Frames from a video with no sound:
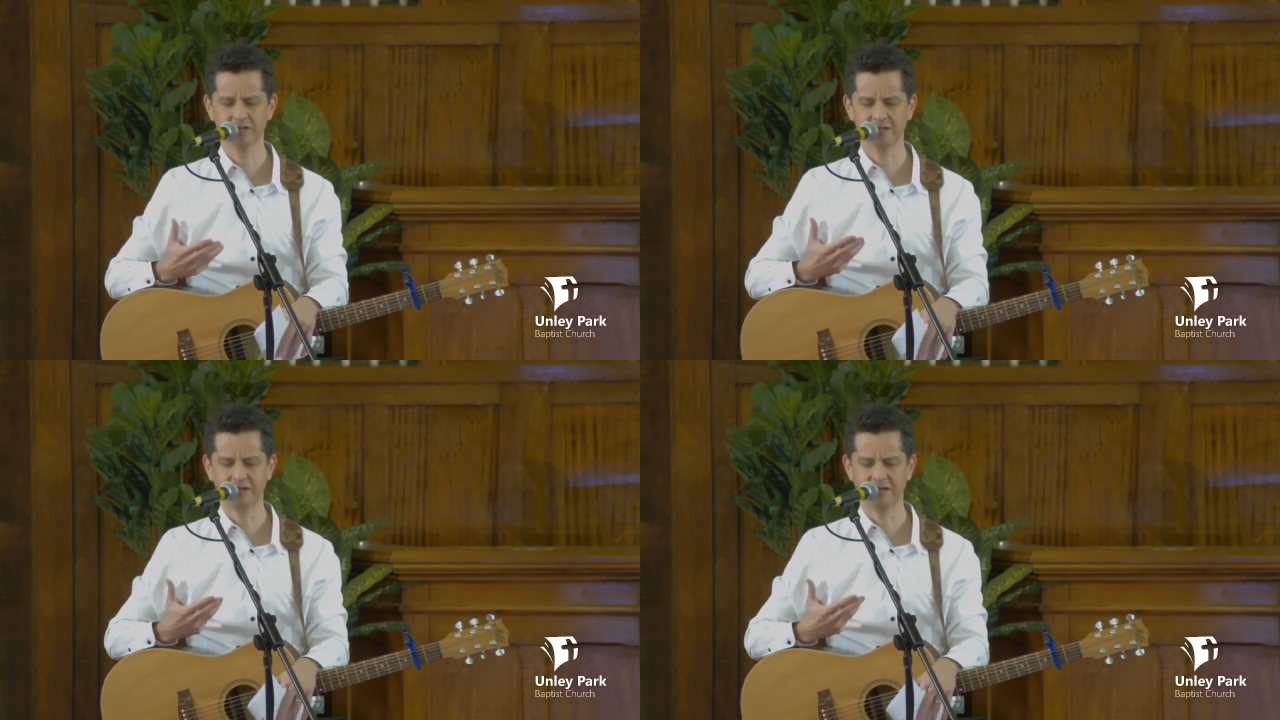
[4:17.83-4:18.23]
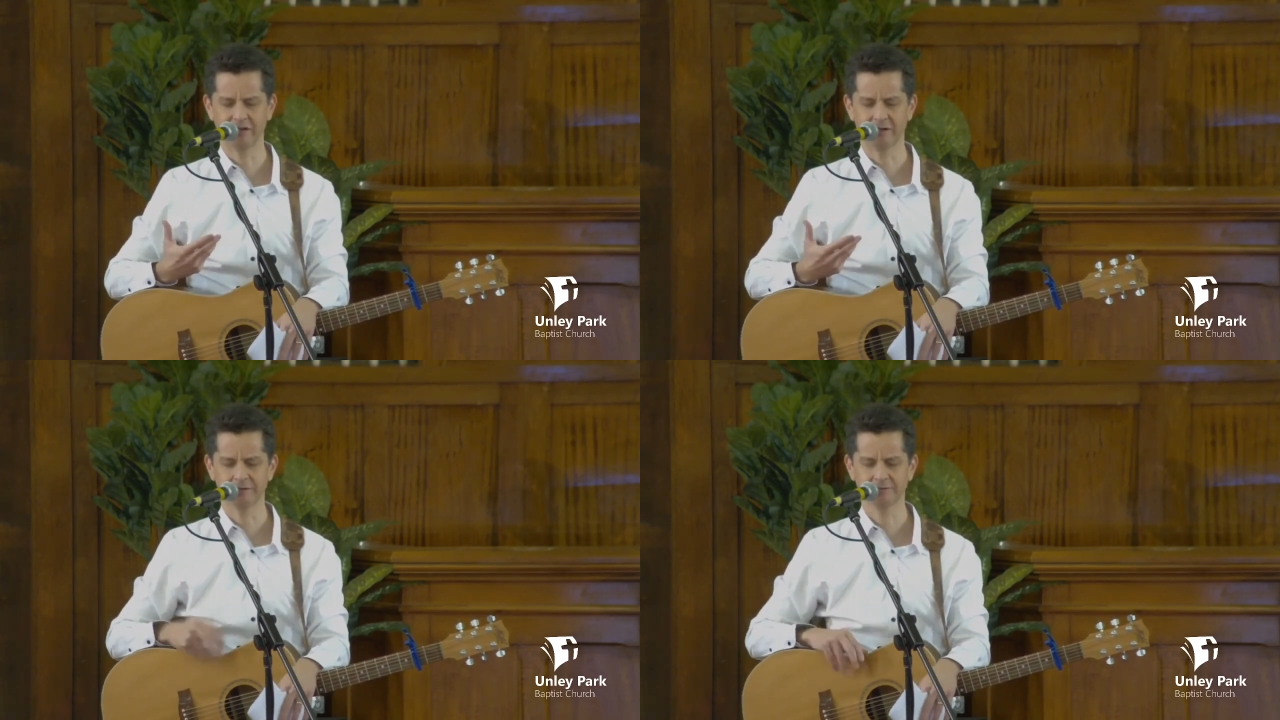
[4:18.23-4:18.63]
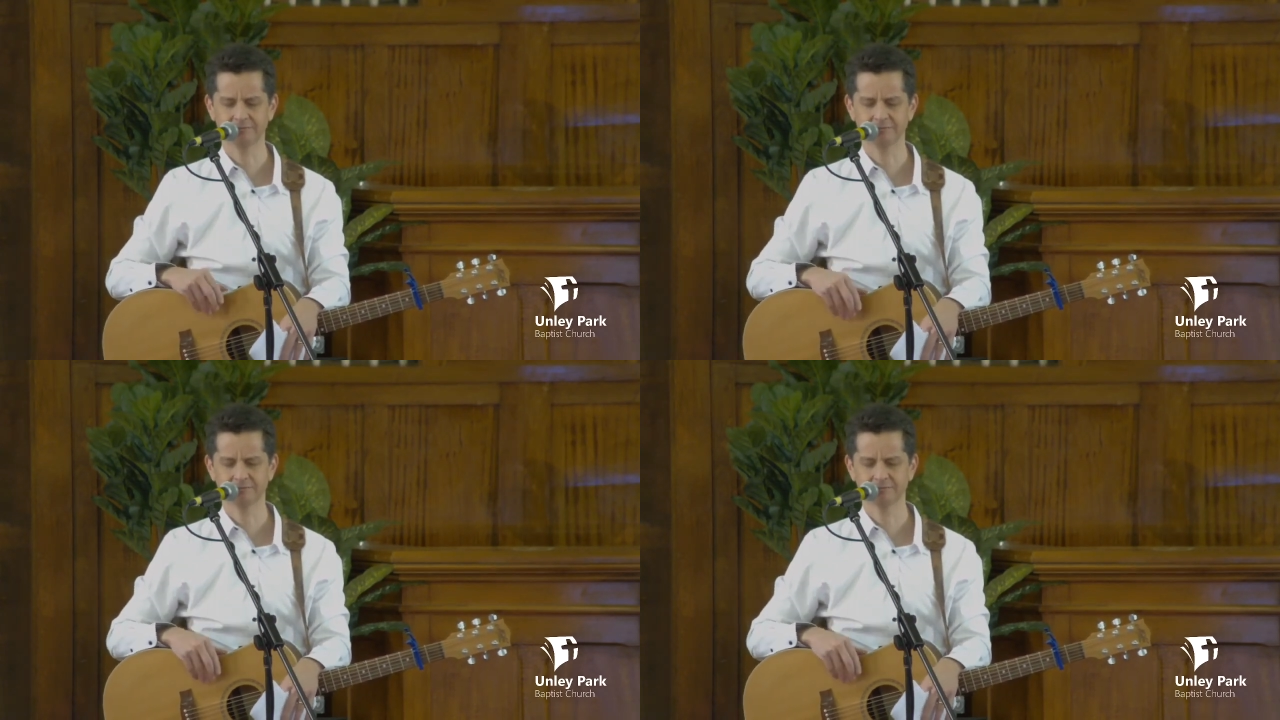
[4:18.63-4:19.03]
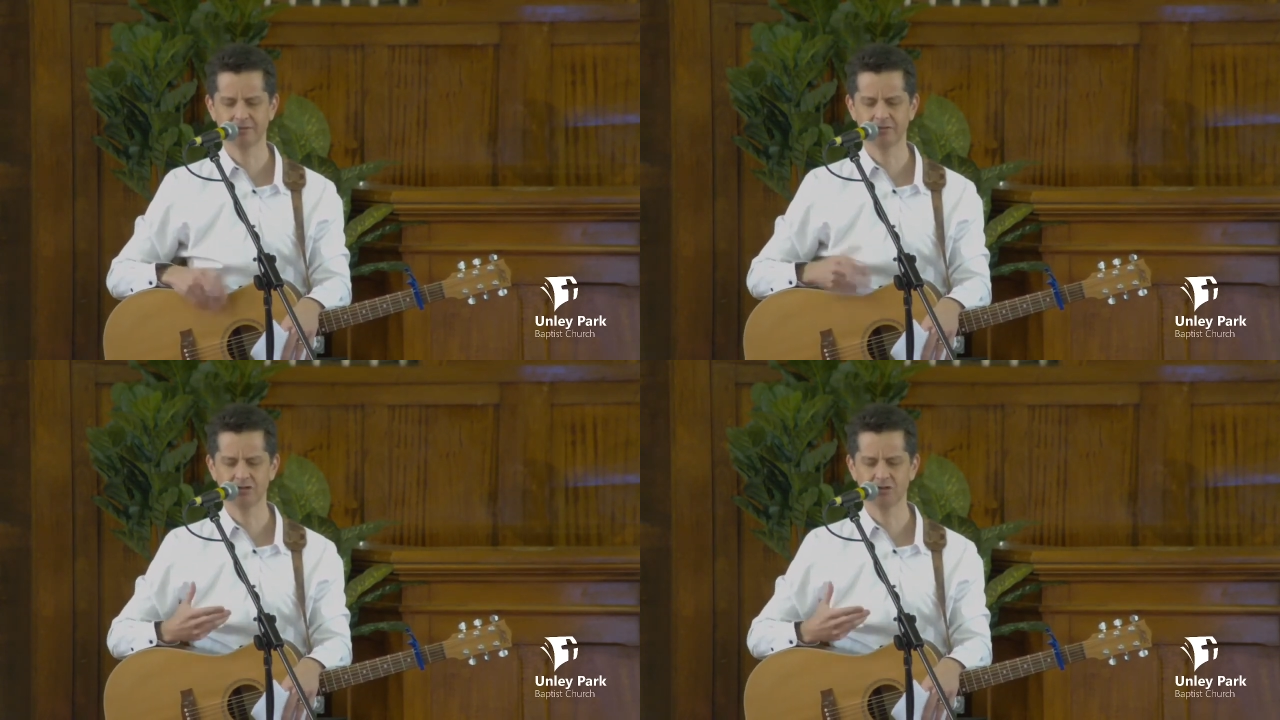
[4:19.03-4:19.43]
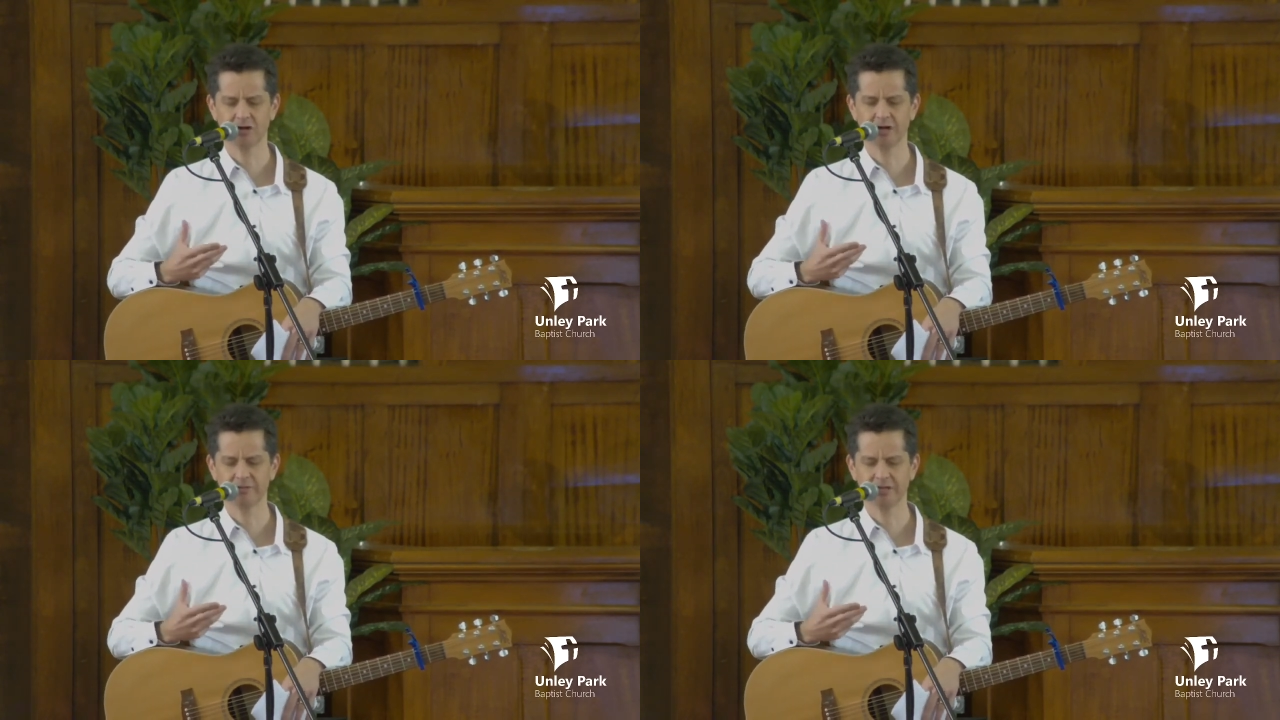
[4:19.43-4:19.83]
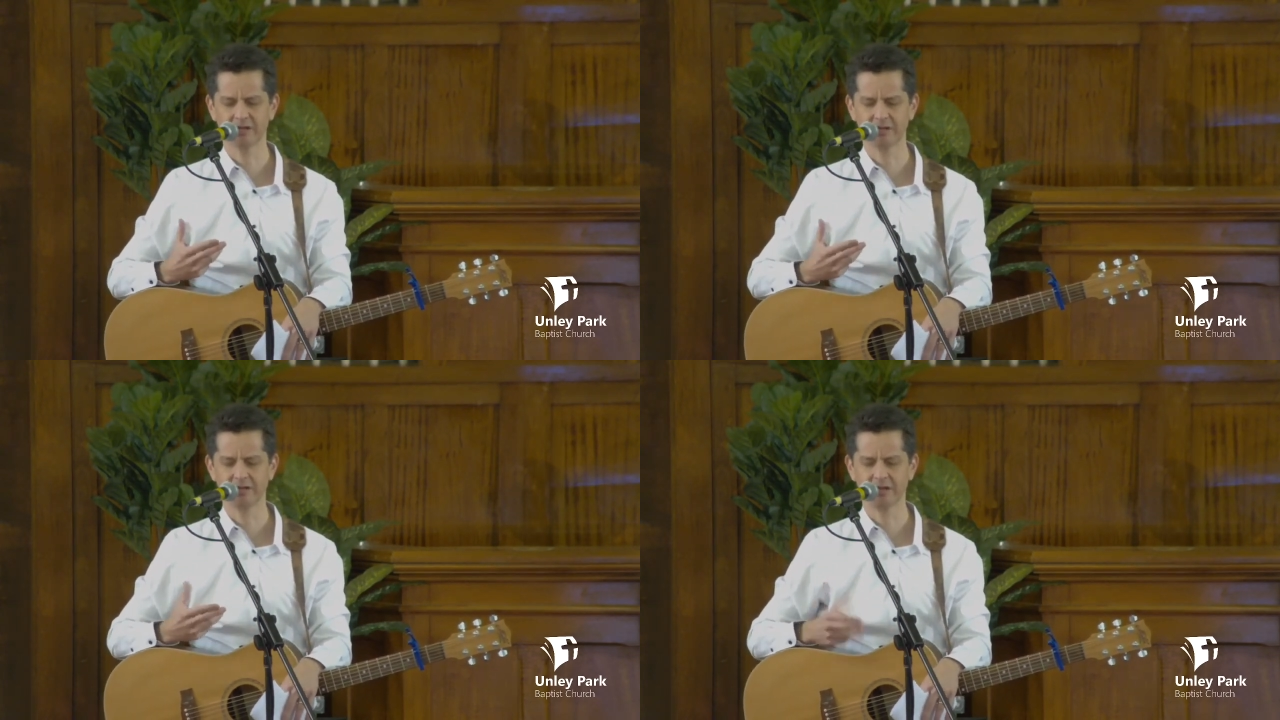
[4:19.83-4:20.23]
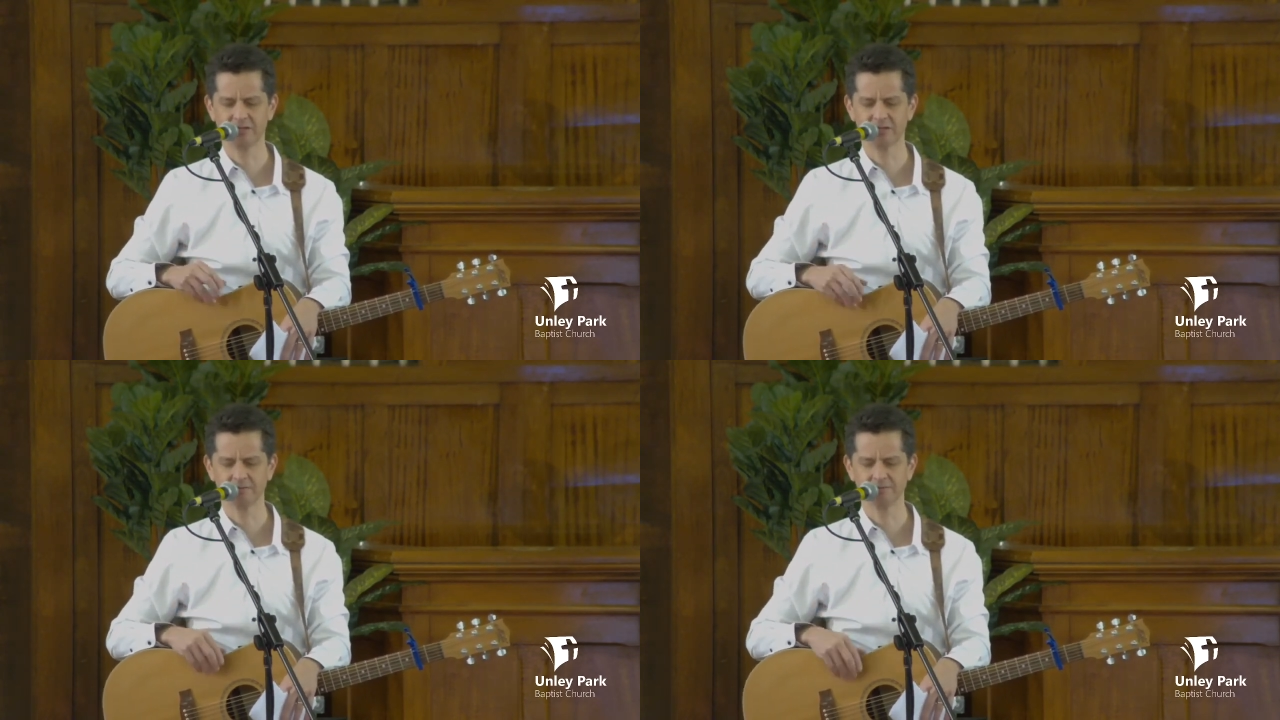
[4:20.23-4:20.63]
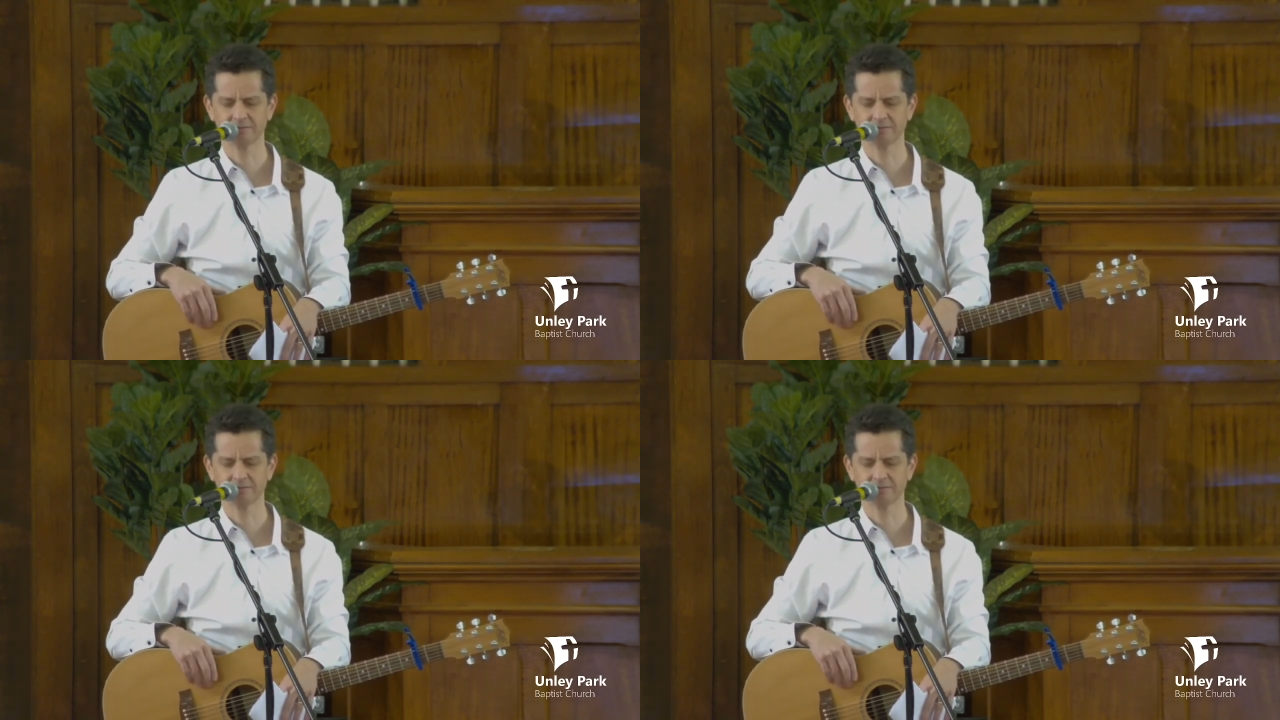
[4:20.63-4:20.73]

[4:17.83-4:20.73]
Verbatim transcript: together, every tribe, tongue, and nation,